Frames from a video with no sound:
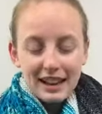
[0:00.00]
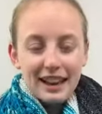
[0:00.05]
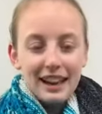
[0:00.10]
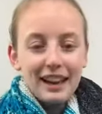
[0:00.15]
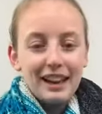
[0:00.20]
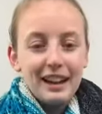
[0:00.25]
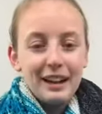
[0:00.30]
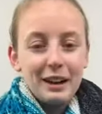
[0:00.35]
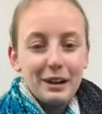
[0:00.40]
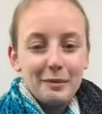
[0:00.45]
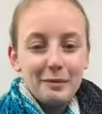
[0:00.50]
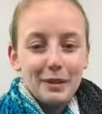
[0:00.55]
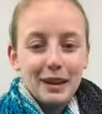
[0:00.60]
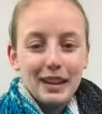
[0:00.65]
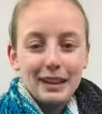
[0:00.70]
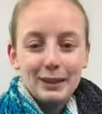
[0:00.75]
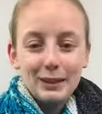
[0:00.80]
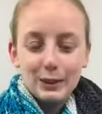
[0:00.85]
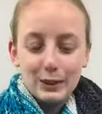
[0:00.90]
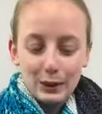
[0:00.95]

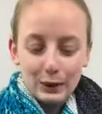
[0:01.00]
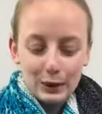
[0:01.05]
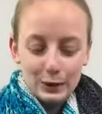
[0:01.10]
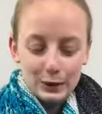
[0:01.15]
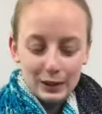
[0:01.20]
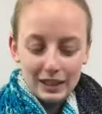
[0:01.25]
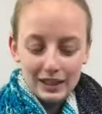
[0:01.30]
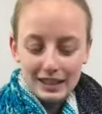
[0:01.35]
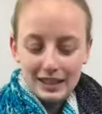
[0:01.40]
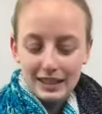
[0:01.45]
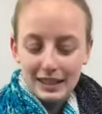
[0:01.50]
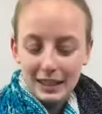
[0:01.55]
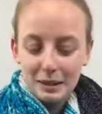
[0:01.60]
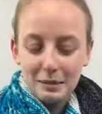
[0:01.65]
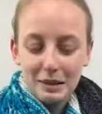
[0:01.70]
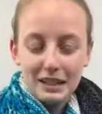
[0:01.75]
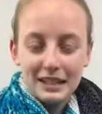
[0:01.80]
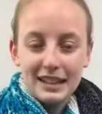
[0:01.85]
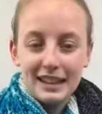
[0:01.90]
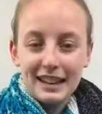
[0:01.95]
And so that's the same
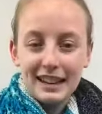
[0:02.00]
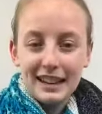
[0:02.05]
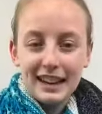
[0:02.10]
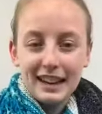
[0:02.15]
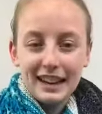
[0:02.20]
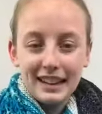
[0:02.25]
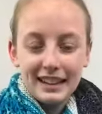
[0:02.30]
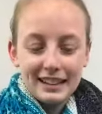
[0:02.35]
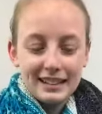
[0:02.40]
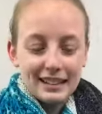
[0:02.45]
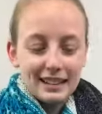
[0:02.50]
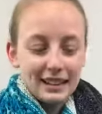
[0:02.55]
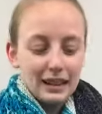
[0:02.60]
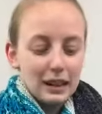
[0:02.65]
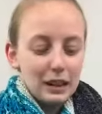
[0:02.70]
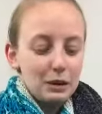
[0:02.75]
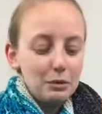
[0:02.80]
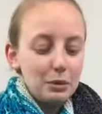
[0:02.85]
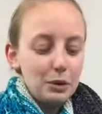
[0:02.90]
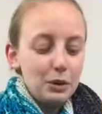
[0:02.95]
idea as the
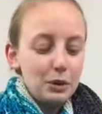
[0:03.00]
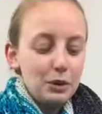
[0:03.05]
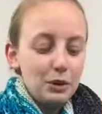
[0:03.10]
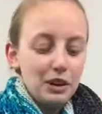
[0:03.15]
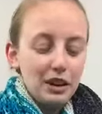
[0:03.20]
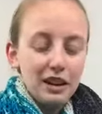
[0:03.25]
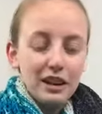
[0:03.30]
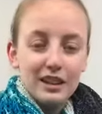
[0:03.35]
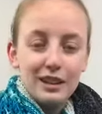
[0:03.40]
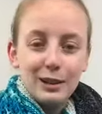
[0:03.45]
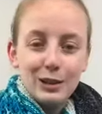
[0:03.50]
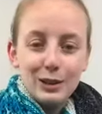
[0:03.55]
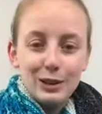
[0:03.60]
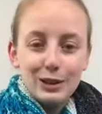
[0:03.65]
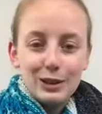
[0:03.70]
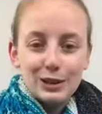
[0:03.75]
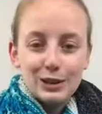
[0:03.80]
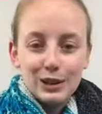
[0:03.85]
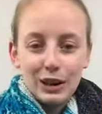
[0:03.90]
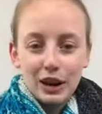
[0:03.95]
In a Mood
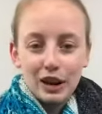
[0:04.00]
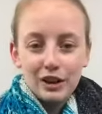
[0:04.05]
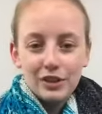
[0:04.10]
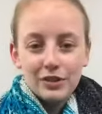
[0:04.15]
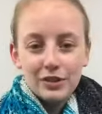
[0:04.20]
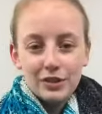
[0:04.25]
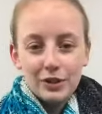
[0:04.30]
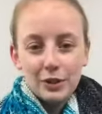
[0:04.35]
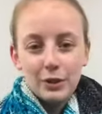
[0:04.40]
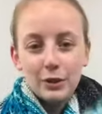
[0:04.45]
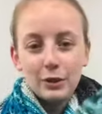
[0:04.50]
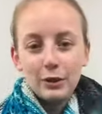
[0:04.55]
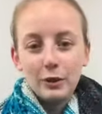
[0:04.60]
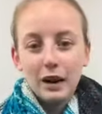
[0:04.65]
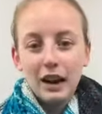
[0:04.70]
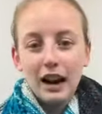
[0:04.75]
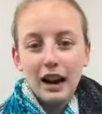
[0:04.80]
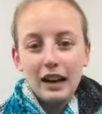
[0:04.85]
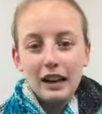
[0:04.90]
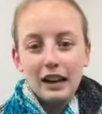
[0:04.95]
scarf.
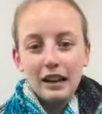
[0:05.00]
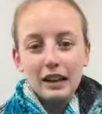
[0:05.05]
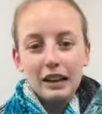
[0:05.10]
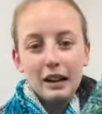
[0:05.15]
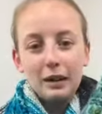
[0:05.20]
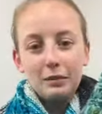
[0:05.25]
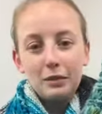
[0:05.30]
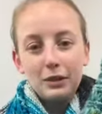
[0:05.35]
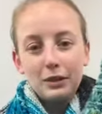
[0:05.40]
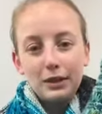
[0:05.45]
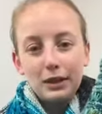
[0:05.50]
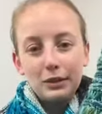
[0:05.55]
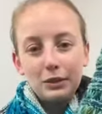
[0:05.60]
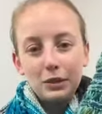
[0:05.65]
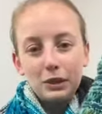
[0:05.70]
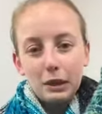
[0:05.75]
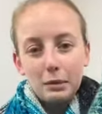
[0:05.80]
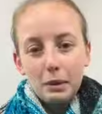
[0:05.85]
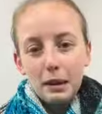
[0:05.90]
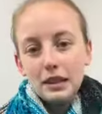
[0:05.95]
What I ended up doing
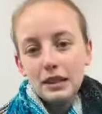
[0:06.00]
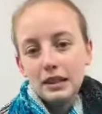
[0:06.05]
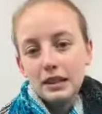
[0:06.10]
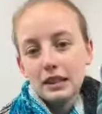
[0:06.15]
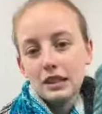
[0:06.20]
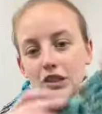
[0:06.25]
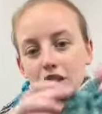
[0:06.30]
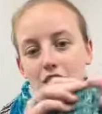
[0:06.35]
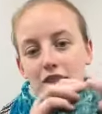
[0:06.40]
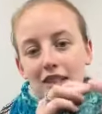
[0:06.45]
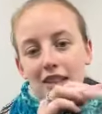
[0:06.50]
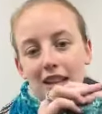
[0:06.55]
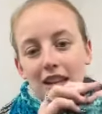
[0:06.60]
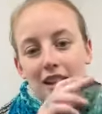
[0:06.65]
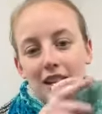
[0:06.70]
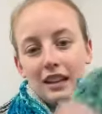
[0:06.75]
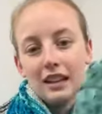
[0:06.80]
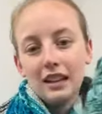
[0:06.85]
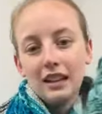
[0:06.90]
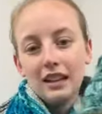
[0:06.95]
was I basically just
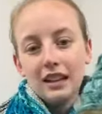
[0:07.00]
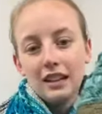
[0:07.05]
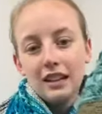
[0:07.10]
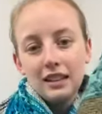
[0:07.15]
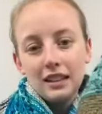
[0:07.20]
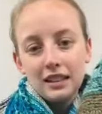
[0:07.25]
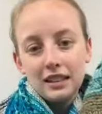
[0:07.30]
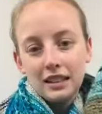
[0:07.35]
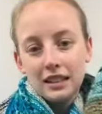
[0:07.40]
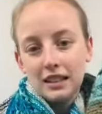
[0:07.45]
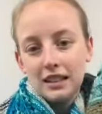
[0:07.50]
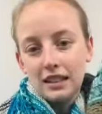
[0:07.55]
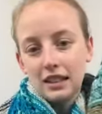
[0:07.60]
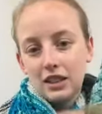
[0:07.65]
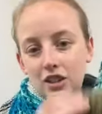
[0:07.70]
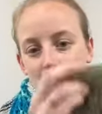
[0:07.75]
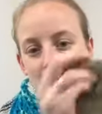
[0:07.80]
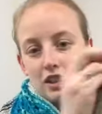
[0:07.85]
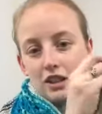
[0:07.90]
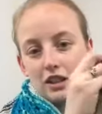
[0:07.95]
did the
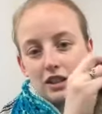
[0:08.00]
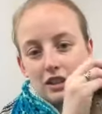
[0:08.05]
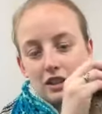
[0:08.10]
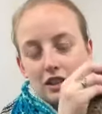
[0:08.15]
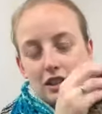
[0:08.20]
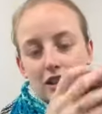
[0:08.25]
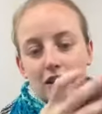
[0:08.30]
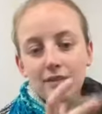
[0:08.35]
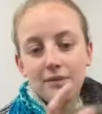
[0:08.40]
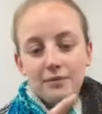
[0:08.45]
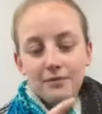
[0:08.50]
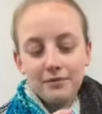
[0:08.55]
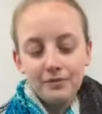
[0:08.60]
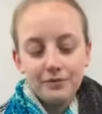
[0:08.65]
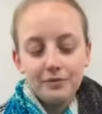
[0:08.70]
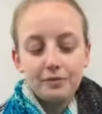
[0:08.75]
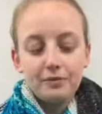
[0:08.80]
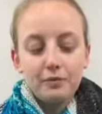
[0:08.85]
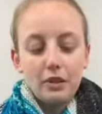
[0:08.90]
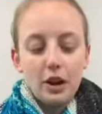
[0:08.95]
stitches
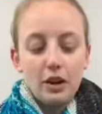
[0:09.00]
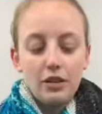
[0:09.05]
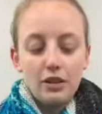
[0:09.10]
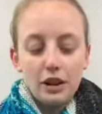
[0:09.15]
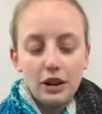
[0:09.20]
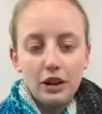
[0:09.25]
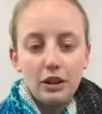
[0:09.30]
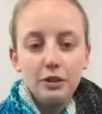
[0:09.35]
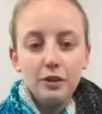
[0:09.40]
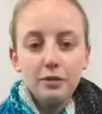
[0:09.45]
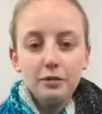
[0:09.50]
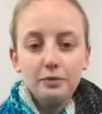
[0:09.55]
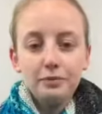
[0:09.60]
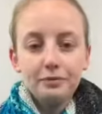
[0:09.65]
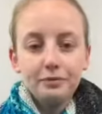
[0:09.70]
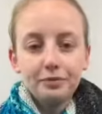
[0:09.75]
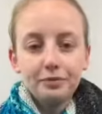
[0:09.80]
on their own